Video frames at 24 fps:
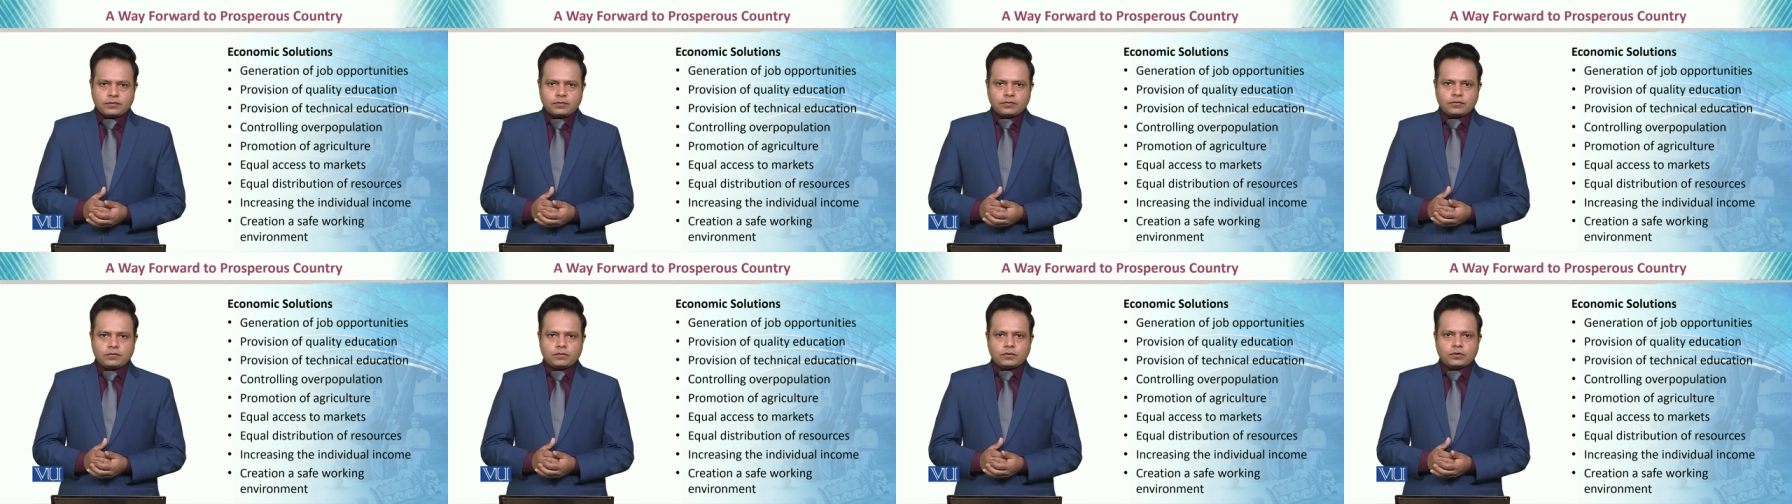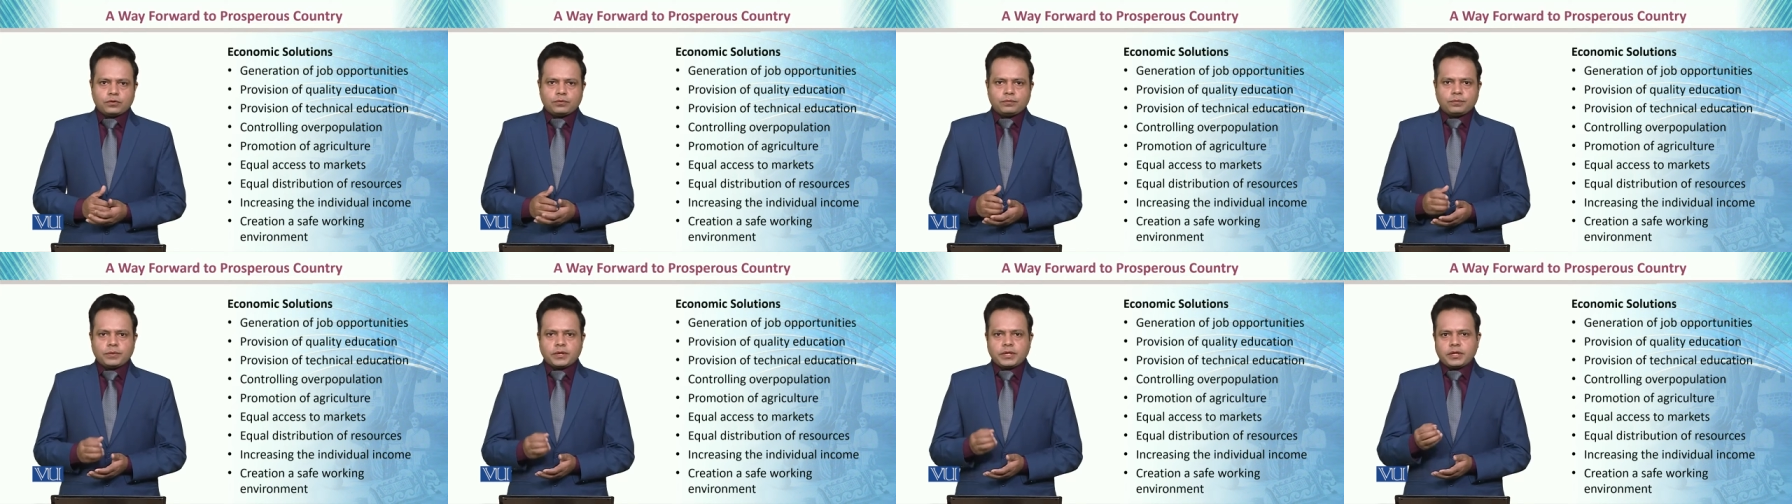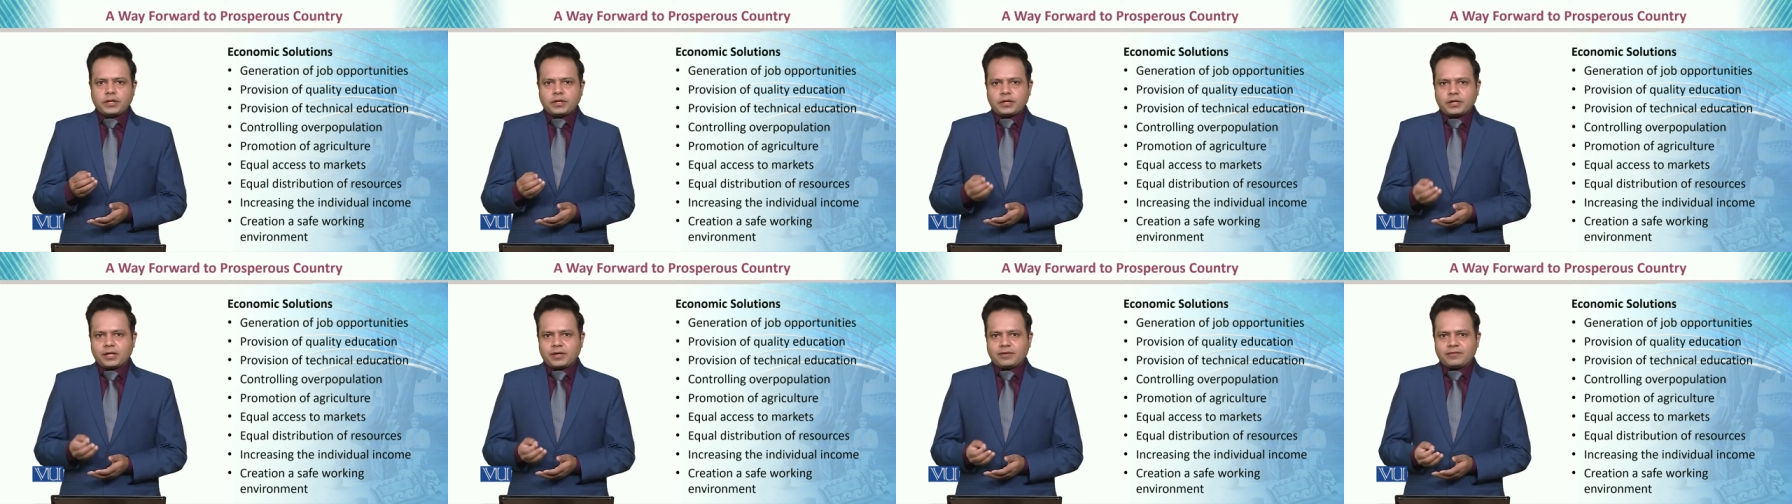would
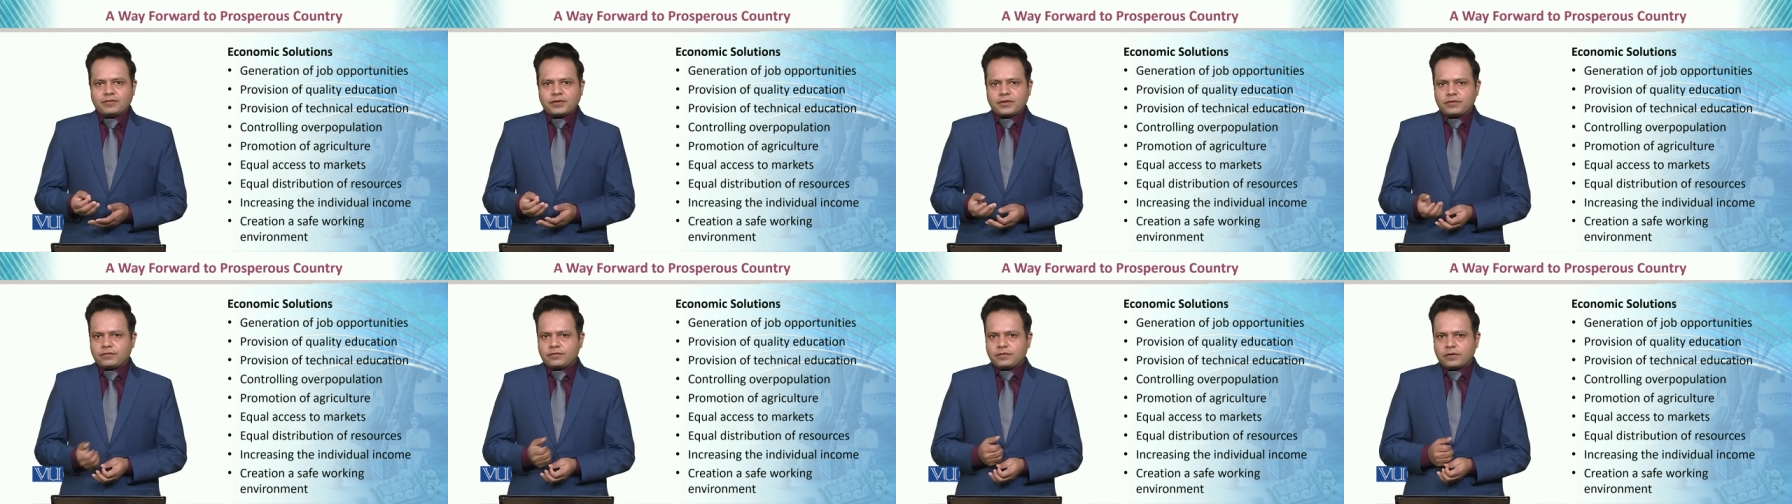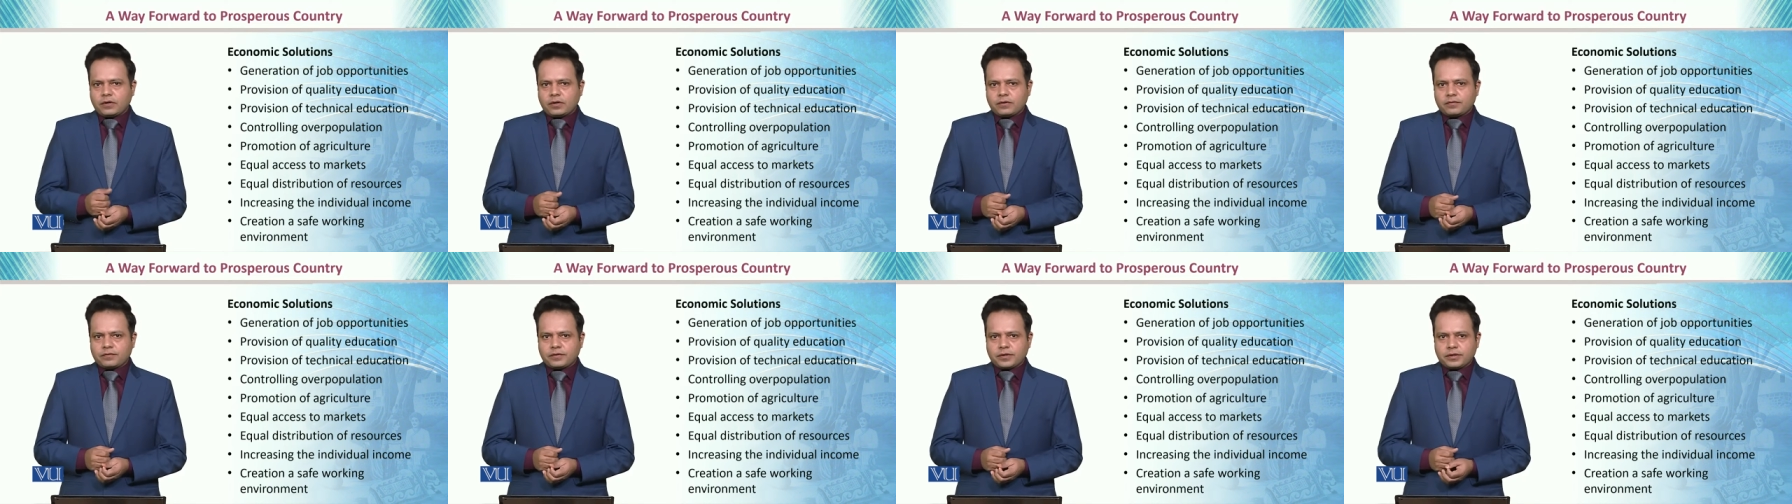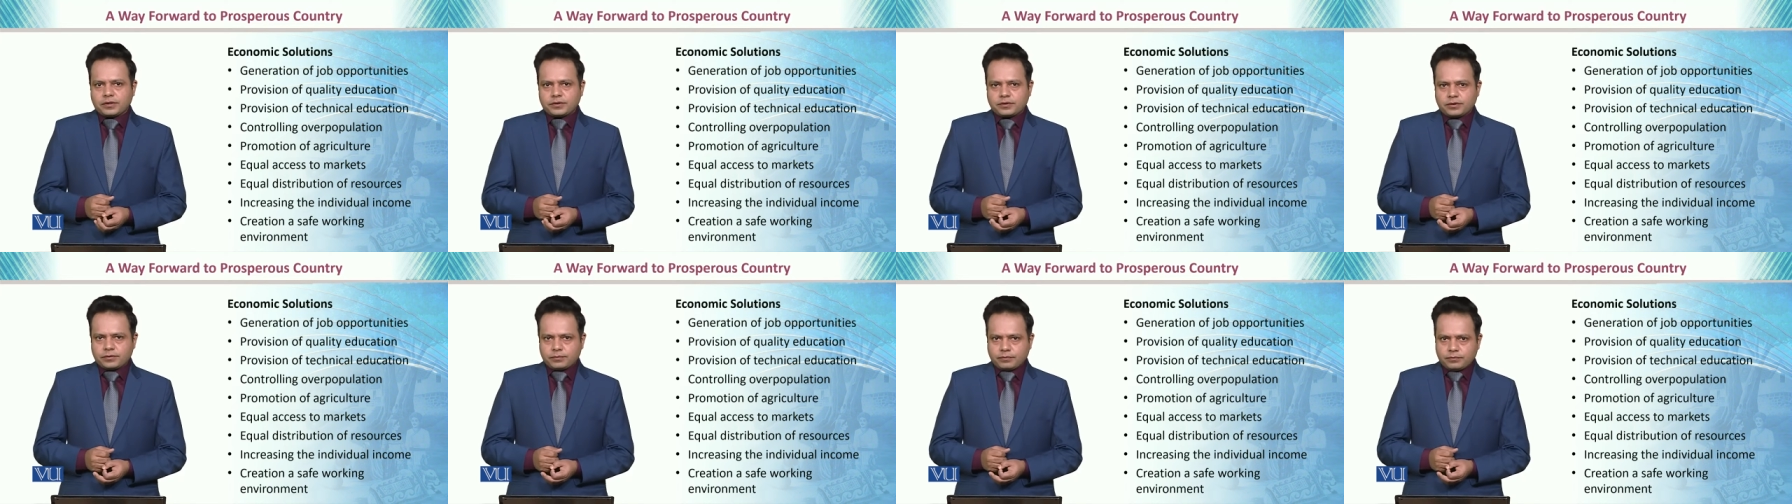be a way
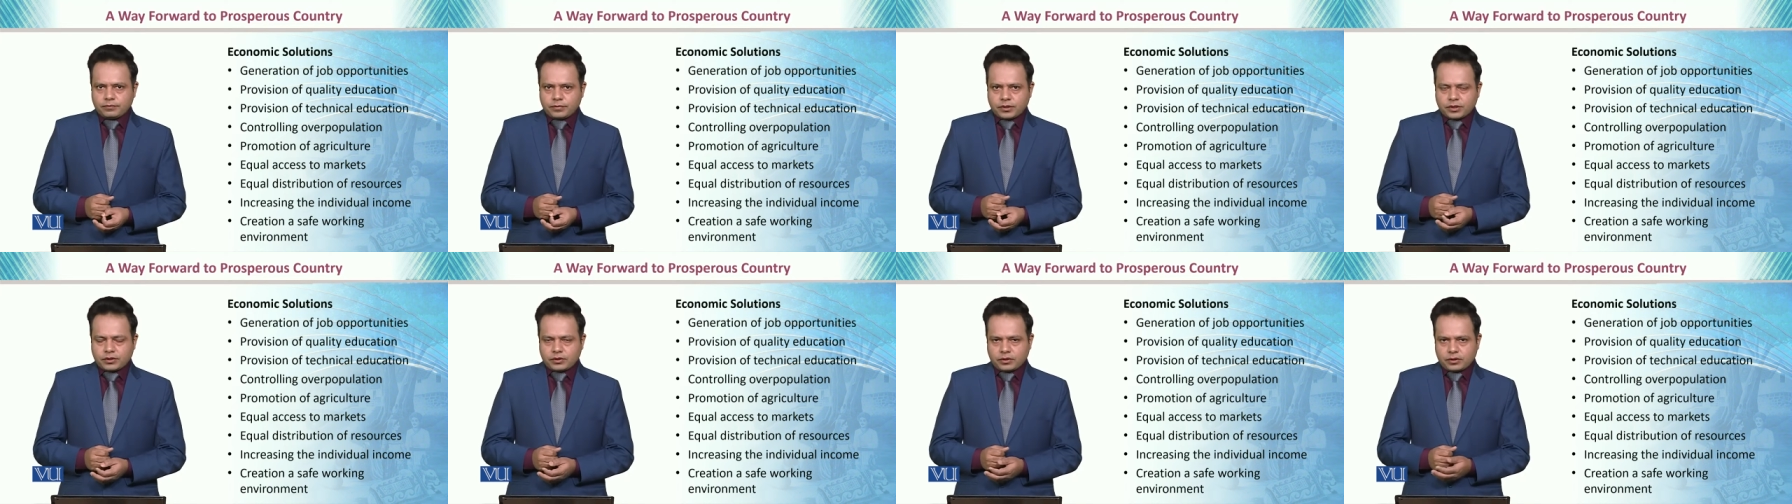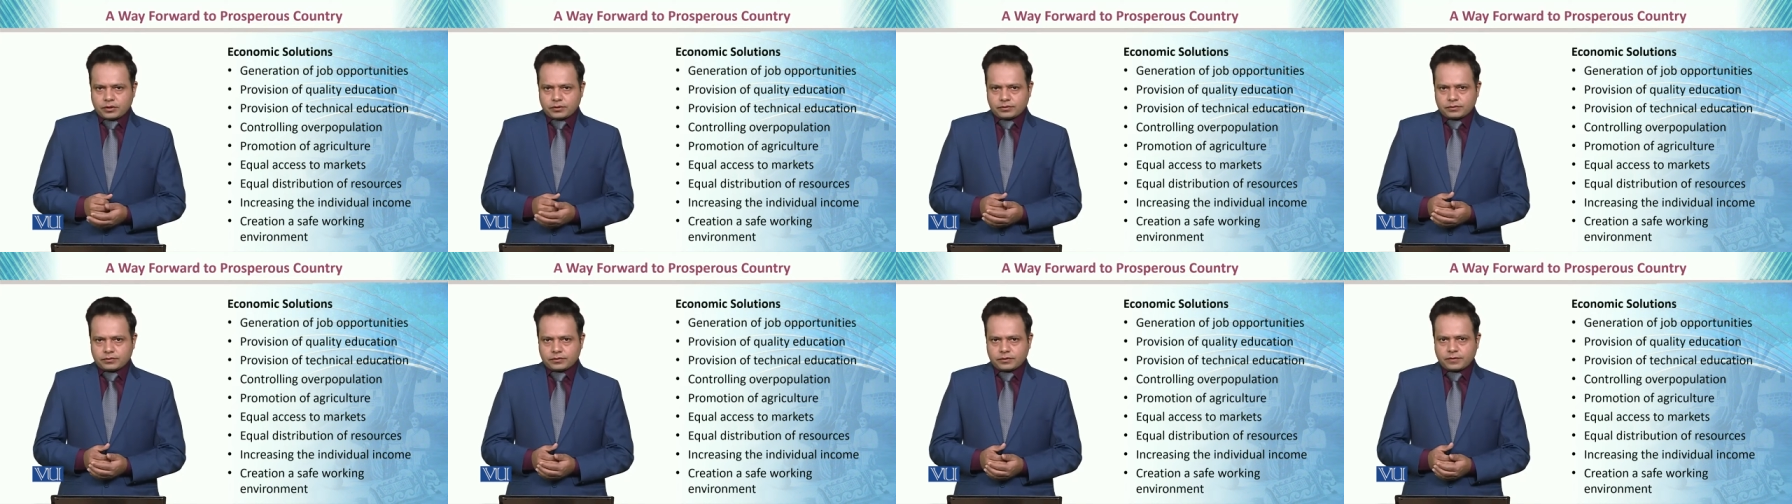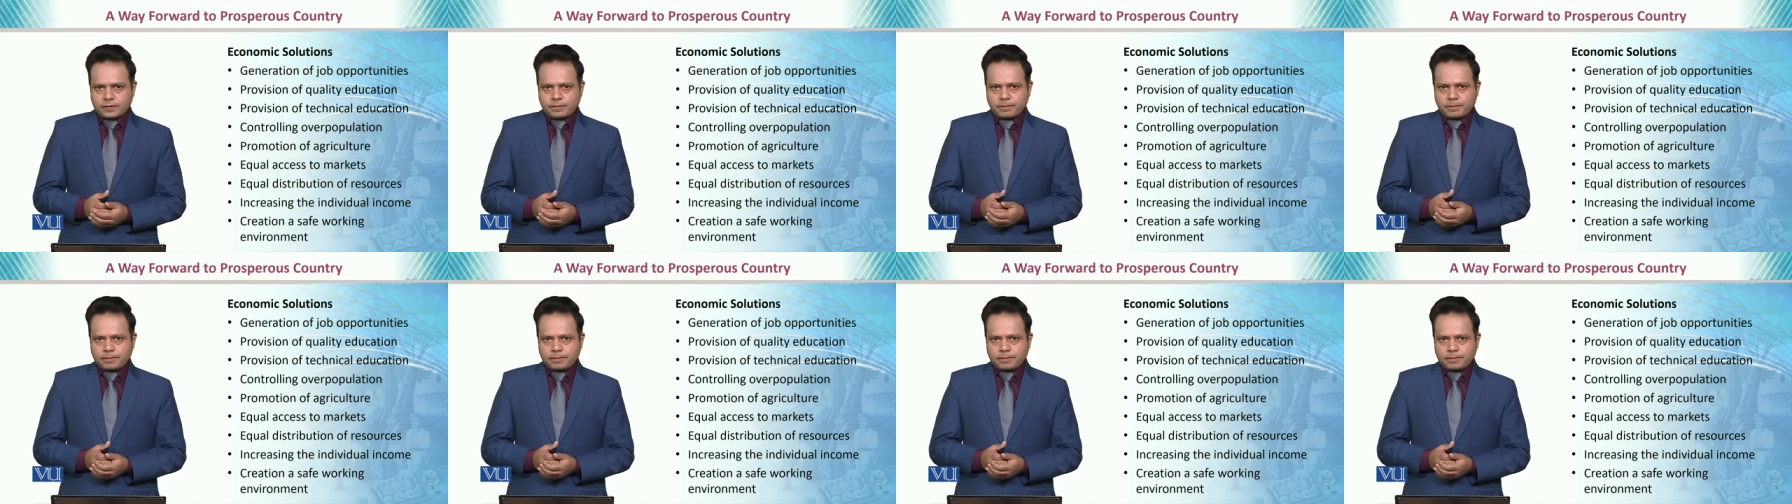forward because